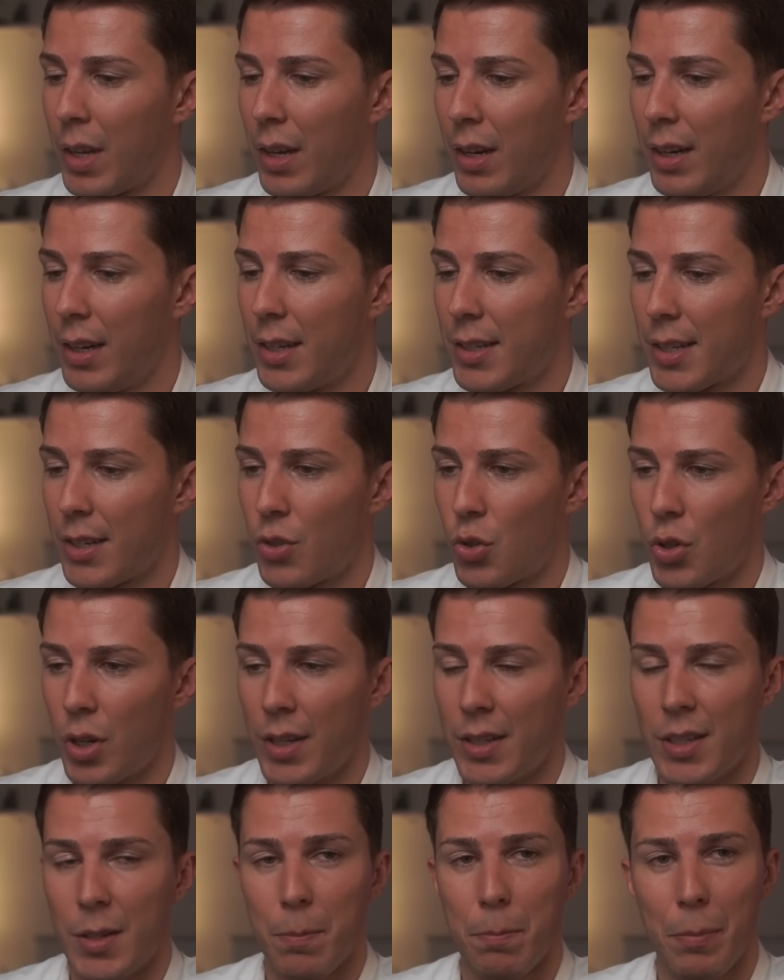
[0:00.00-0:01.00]
Ladies and
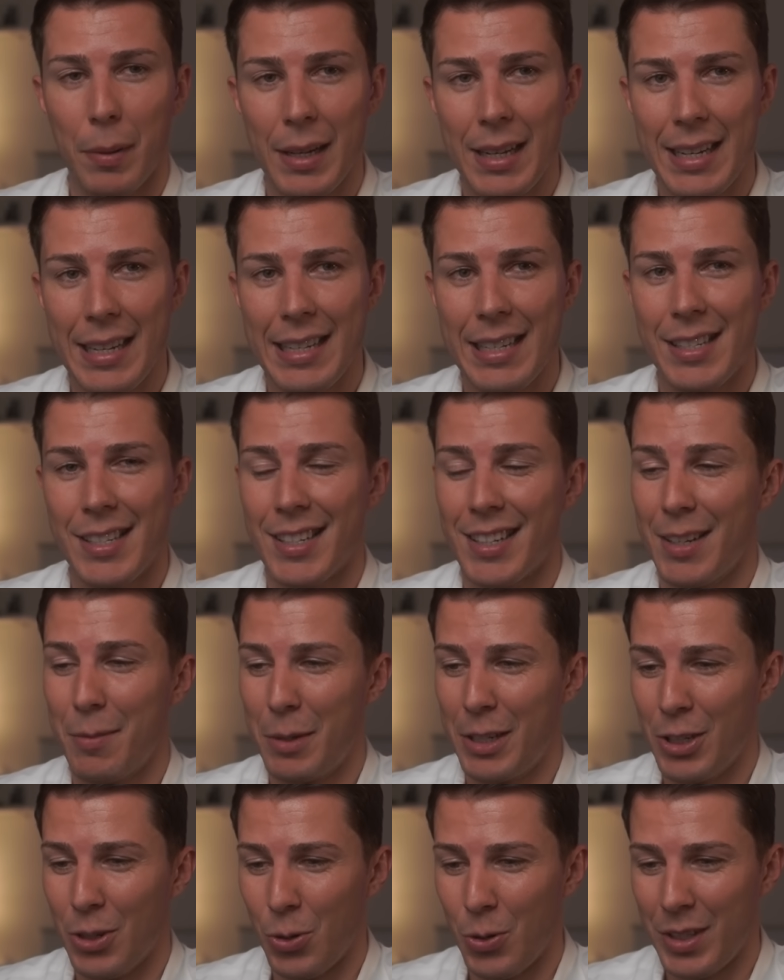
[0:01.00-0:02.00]
gents, please let
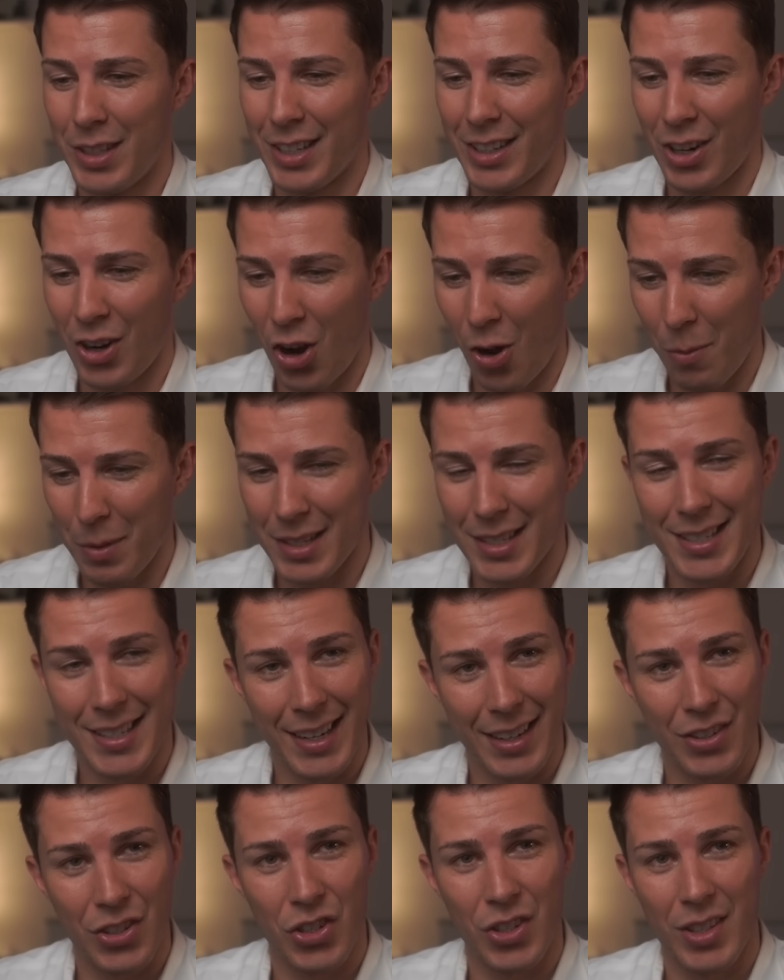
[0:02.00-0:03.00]
me know in the comments
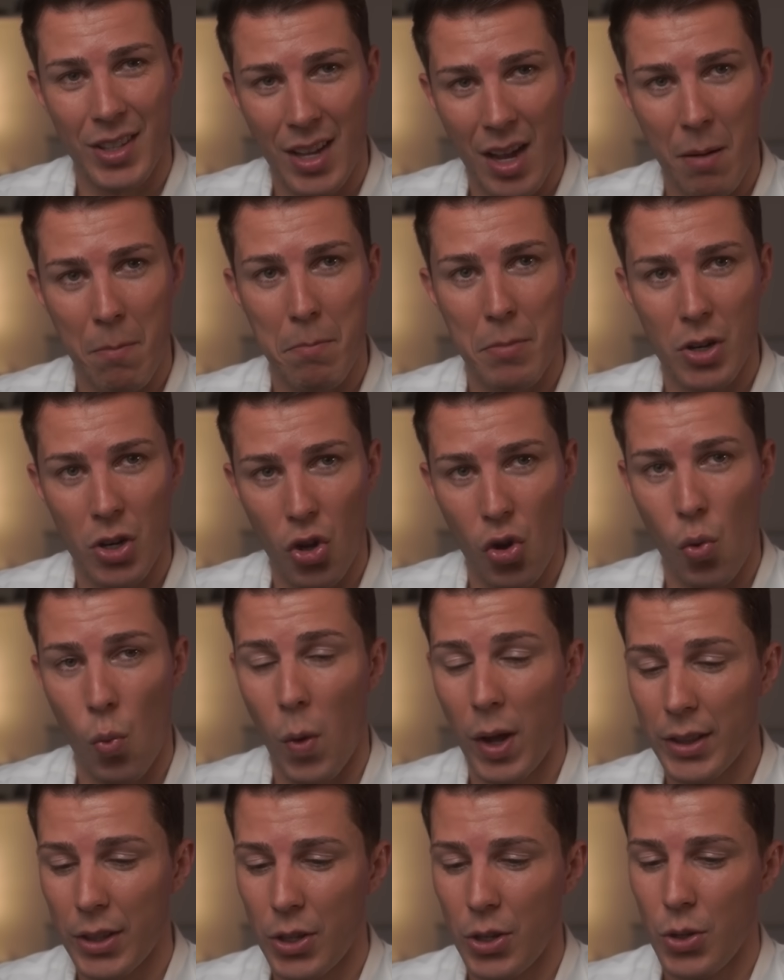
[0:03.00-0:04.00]
section down below.
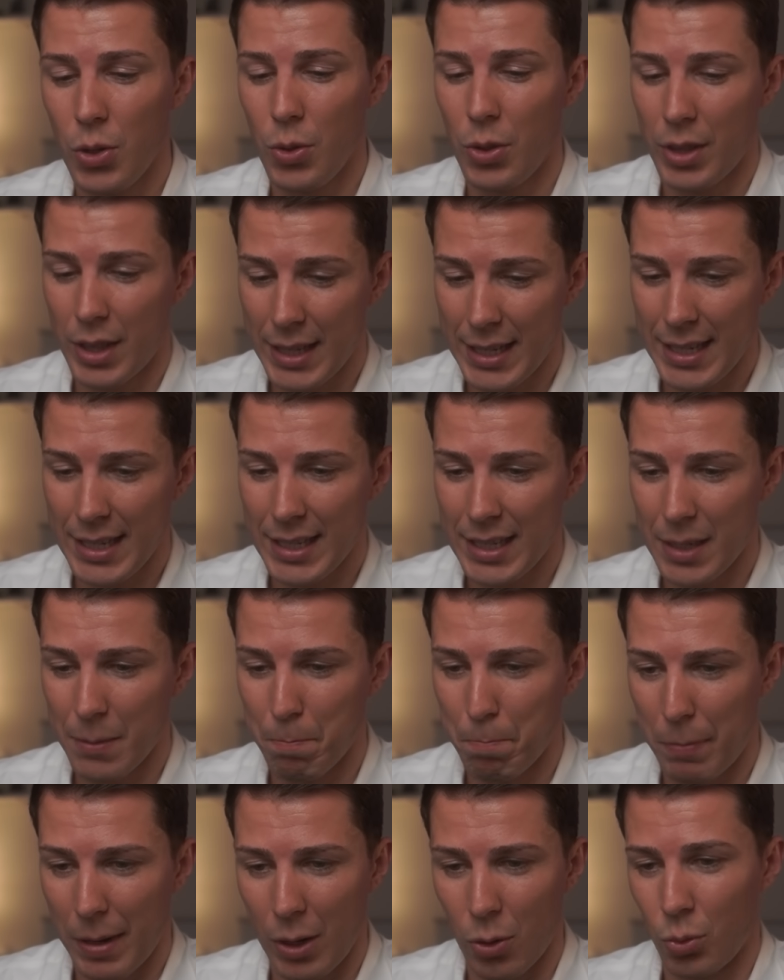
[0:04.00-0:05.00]
What do you think
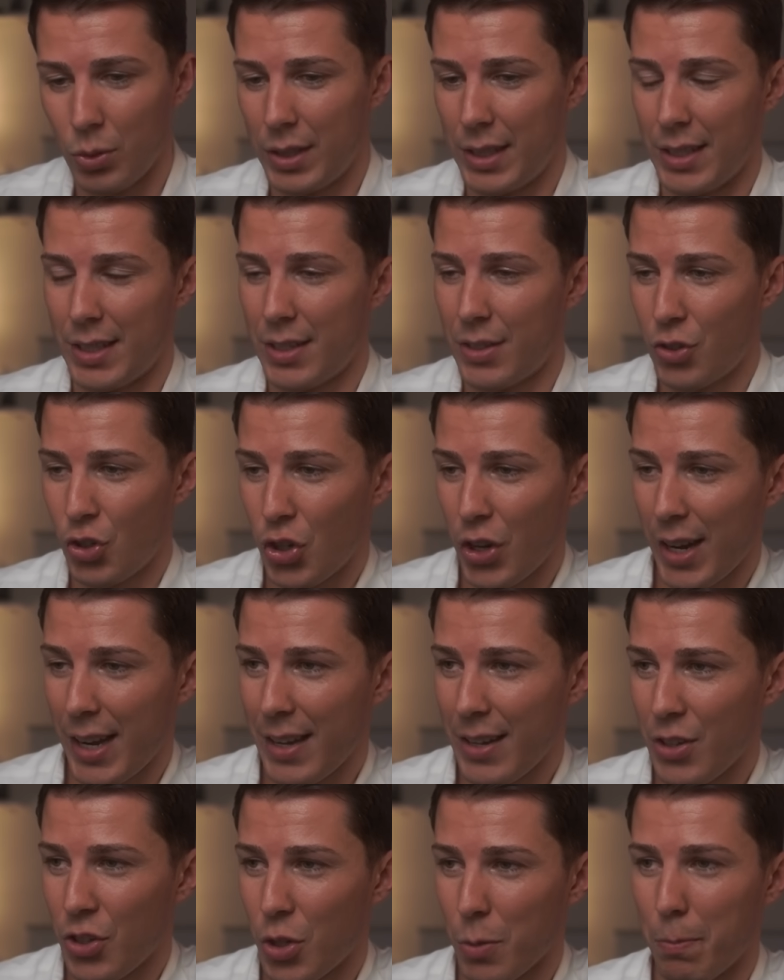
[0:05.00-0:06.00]
about this
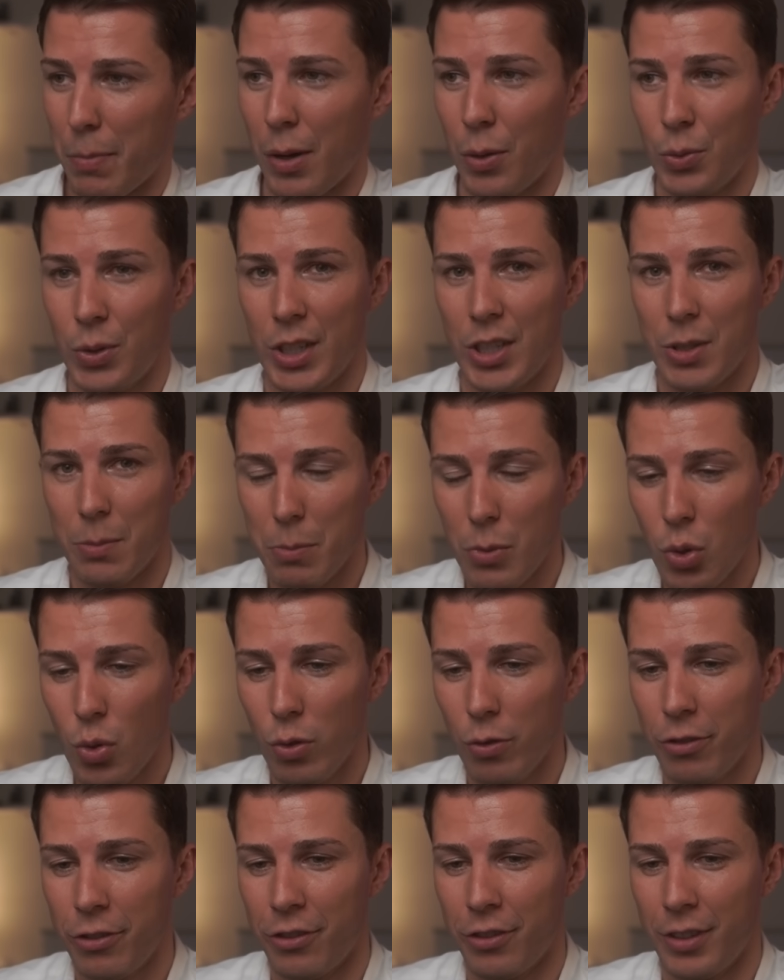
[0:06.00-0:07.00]
change, about this
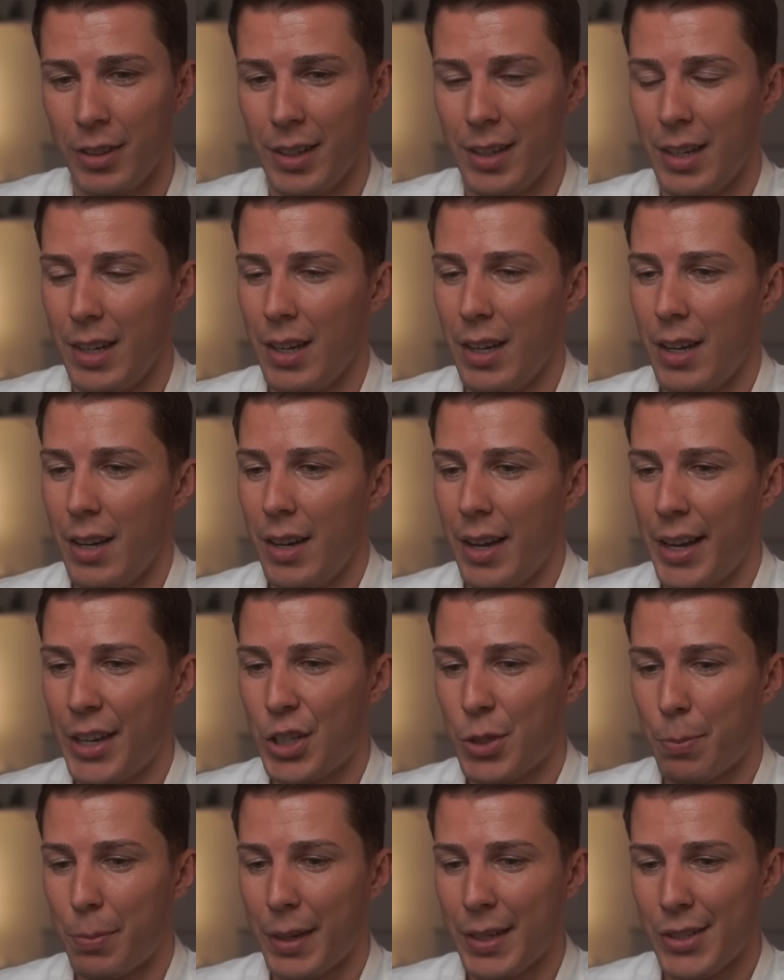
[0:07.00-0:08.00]
move?
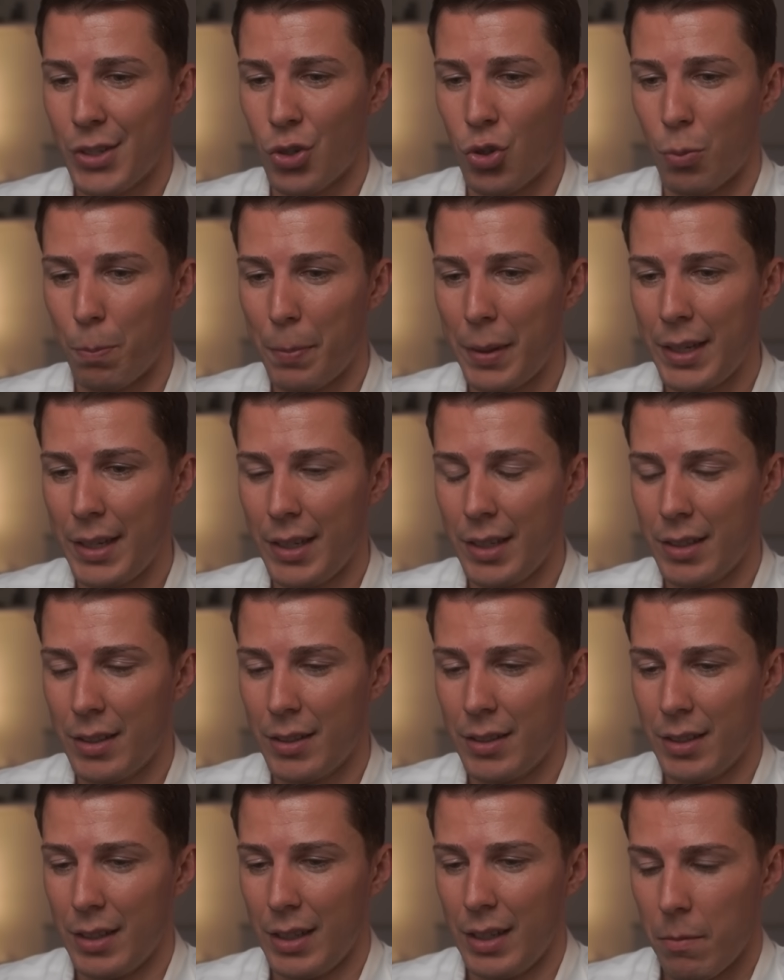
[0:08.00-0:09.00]
Express your
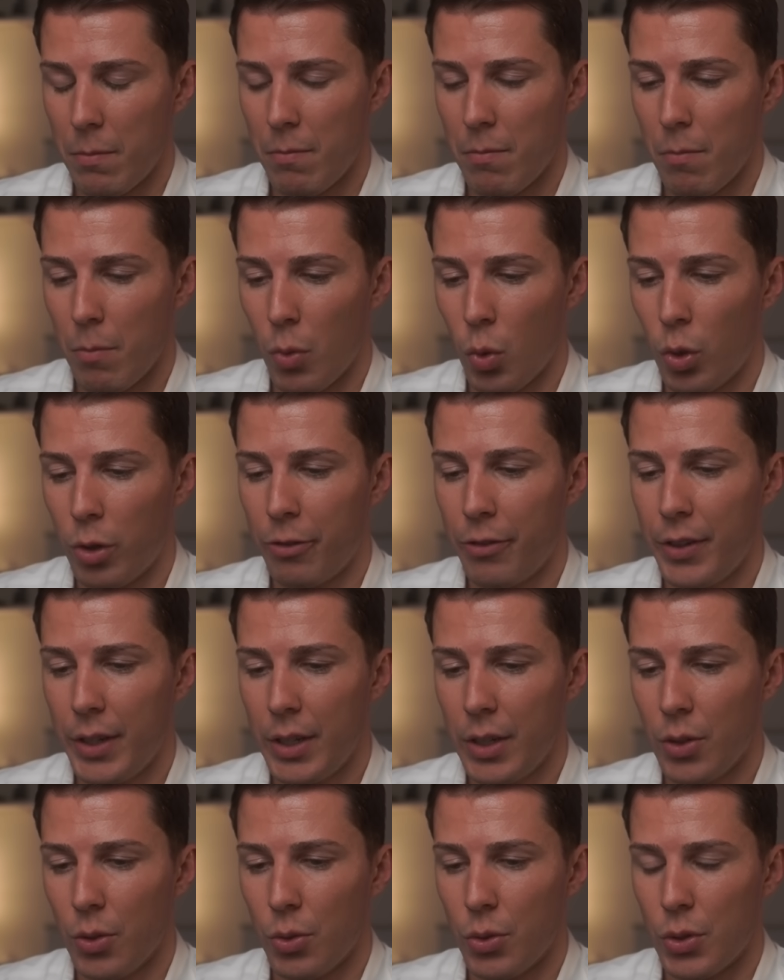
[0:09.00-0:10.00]
opinion. More
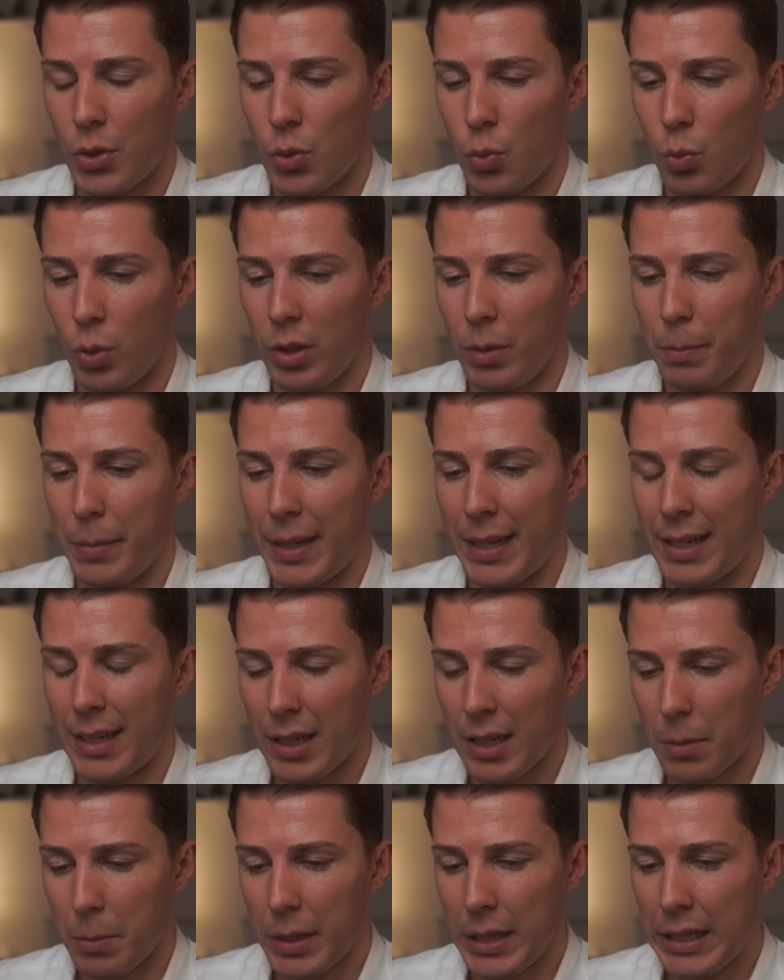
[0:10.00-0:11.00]
videos will be
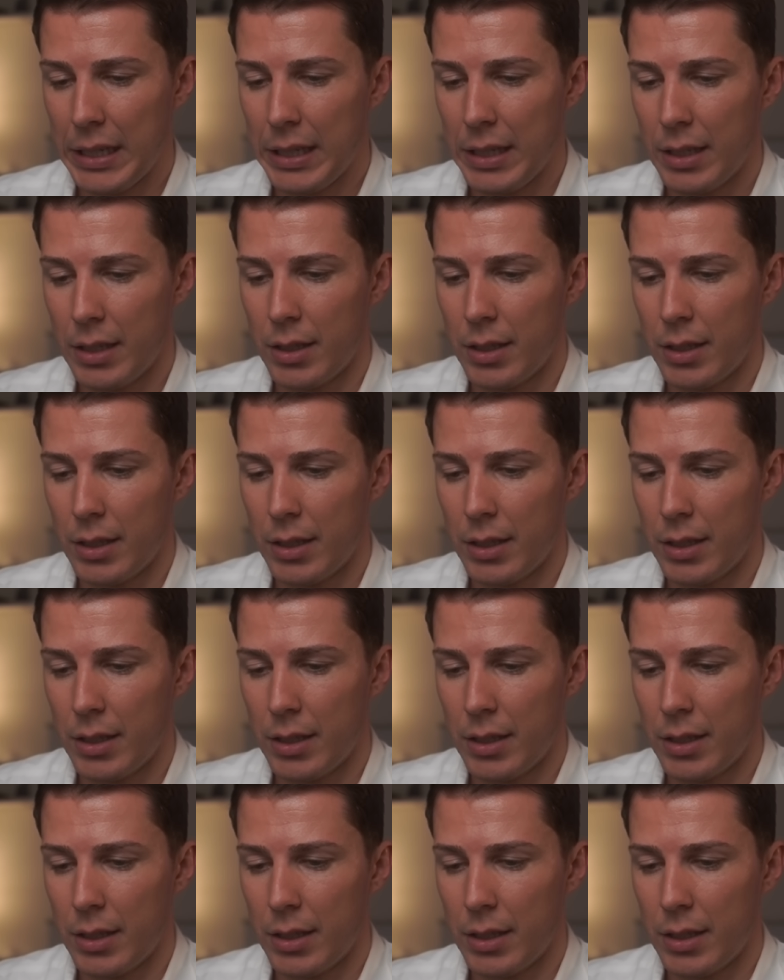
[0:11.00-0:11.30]
coming,